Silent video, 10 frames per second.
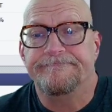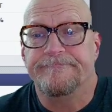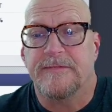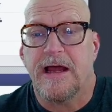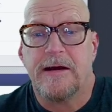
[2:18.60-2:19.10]

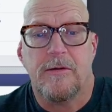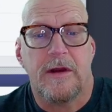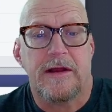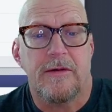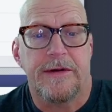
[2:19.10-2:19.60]
not a whole
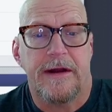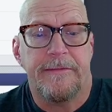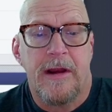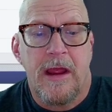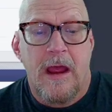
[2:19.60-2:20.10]
lot going
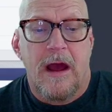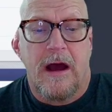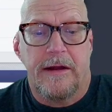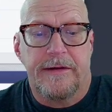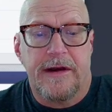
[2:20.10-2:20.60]

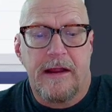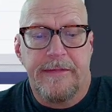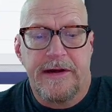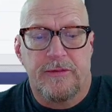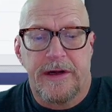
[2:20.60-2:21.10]
on. Not
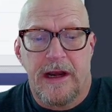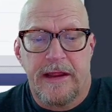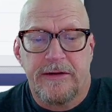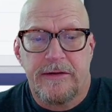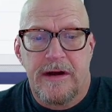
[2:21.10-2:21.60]
many red
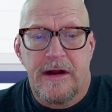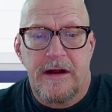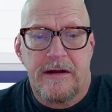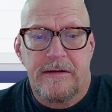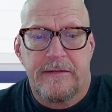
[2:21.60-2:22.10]

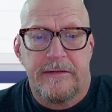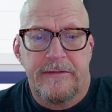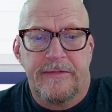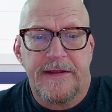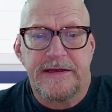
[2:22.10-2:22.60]
letter
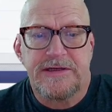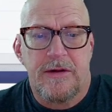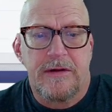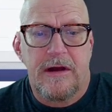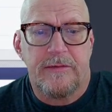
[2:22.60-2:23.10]
things
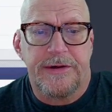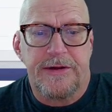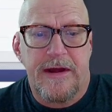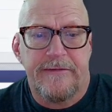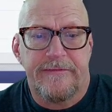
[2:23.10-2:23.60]
going on. We do
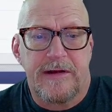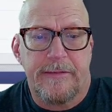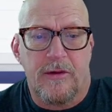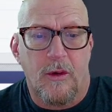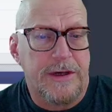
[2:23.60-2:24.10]
have a
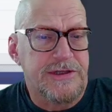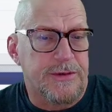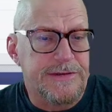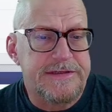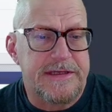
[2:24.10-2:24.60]
couple of orange
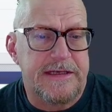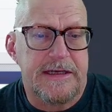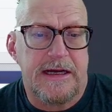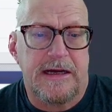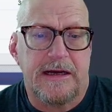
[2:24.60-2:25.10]
ones. The
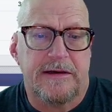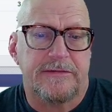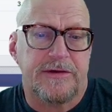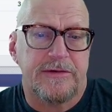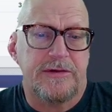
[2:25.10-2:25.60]

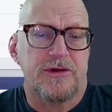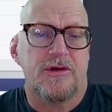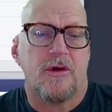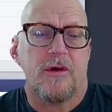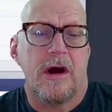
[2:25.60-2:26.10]

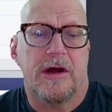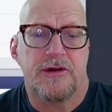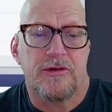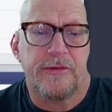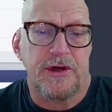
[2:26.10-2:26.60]

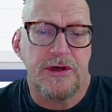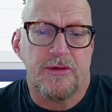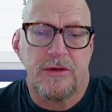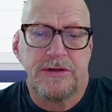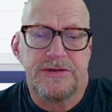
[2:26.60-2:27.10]
durable good
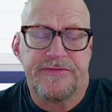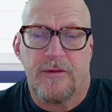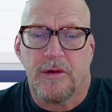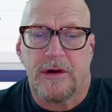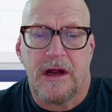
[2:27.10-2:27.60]
orders
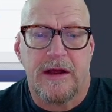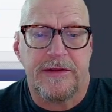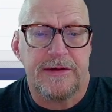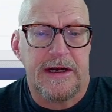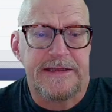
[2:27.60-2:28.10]
for the
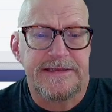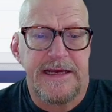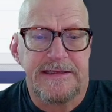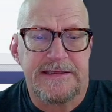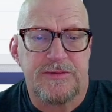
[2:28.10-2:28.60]
United
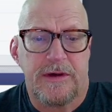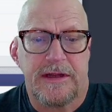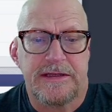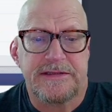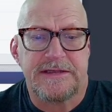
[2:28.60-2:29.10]
States, as well
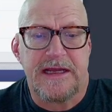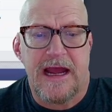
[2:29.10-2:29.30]
as the